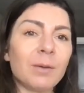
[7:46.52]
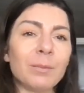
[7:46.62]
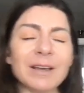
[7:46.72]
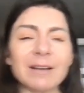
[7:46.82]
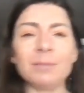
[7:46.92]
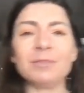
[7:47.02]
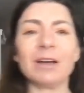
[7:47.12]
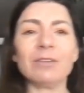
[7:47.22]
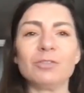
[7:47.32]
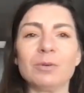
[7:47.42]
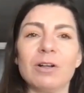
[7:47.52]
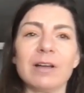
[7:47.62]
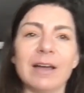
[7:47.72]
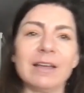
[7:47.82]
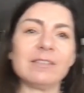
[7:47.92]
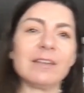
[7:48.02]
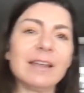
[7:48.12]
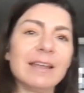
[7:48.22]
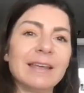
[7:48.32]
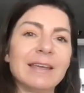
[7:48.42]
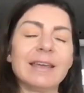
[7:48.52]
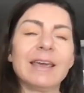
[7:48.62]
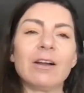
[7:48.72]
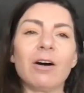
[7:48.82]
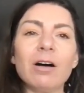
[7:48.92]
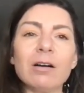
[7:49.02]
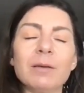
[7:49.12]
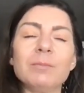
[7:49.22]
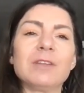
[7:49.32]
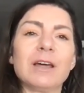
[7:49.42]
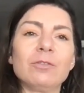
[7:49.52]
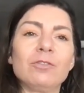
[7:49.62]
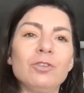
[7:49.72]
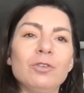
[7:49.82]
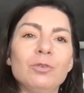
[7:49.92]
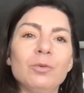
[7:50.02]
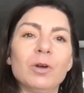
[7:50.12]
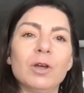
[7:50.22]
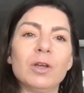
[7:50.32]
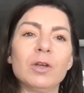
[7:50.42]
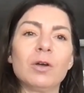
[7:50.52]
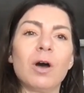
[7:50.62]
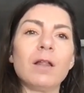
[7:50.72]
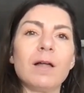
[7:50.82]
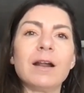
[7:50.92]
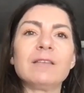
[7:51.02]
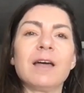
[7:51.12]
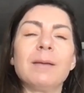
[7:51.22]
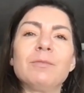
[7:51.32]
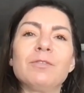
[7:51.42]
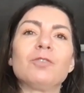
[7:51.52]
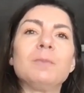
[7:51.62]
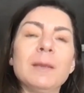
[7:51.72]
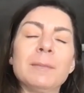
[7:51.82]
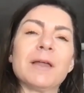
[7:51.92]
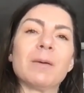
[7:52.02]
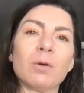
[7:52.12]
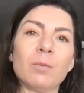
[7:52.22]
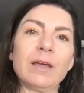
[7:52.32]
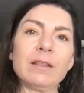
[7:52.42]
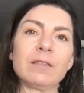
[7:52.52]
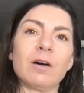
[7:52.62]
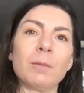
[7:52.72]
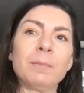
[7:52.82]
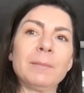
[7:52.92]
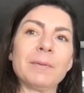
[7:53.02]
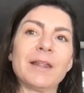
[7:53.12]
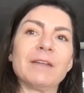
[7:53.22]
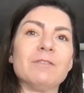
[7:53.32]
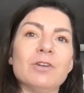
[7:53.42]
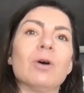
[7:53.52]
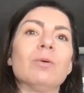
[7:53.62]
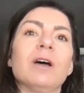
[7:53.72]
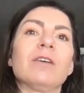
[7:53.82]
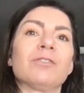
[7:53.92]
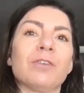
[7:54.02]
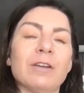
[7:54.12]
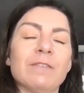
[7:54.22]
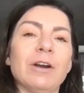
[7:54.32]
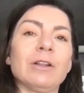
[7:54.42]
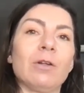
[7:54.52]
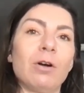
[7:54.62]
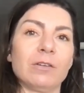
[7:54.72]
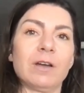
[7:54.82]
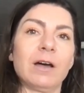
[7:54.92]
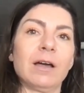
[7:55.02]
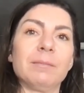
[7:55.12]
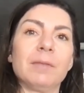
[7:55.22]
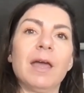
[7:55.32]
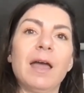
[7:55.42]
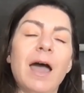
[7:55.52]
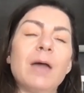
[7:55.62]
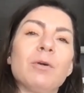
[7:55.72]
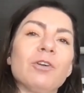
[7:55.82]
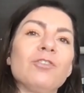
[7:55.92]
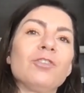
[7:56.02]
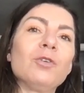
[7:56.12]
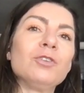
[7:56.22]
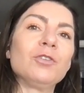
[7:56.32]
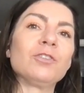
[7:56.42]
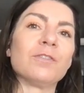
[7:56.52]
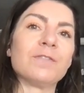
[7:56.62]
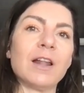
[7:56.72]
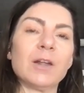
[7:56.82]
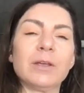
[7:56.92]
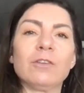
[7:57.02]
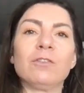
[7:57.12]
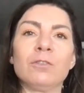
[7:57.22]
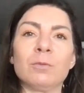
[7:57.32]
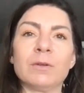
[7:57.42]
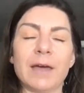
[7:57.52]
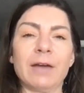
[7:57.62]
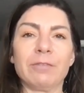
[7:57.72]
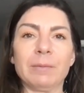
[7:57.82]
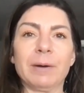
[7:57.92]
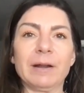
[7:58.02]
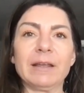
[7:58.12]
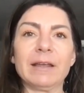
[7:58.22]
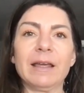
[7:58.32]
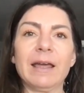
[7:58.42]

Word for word: And when it comes down to it all, guys, it all comes down to a lot of times those people that we're with are people that have known us for a very long time. And we're so used to following suit with everybody.